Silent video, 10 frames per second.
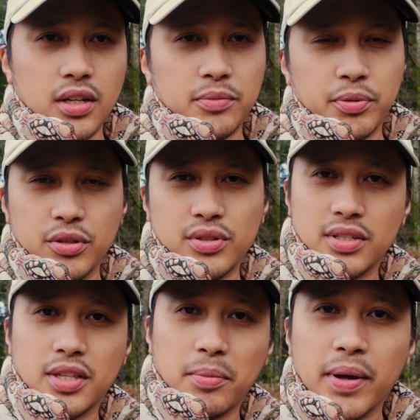It
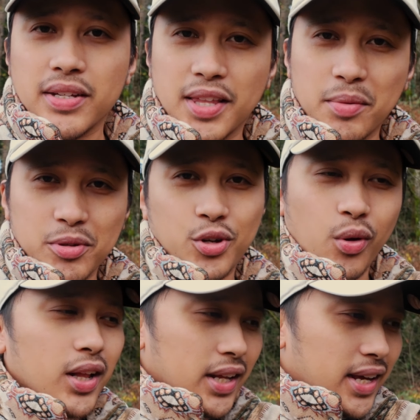produces the best image
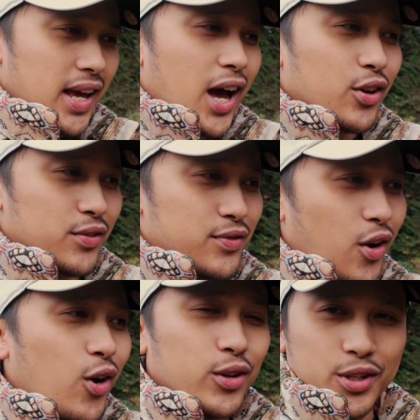quality out
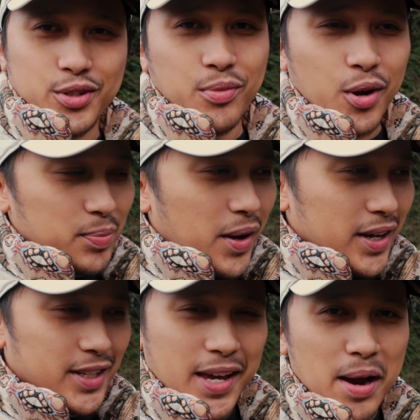of all the small
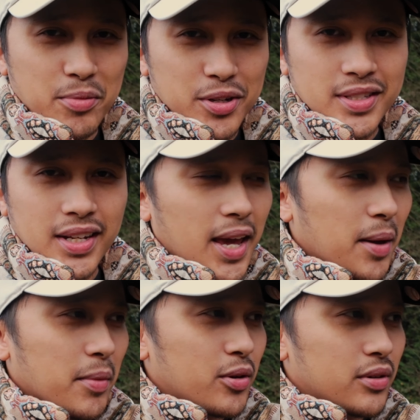pocket cameras that
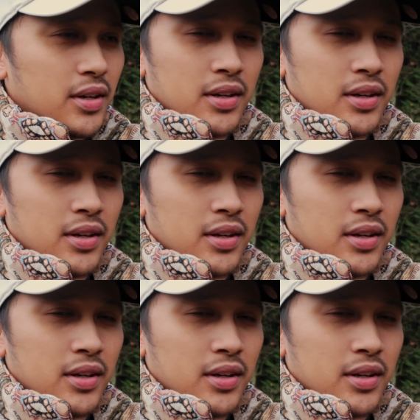came out.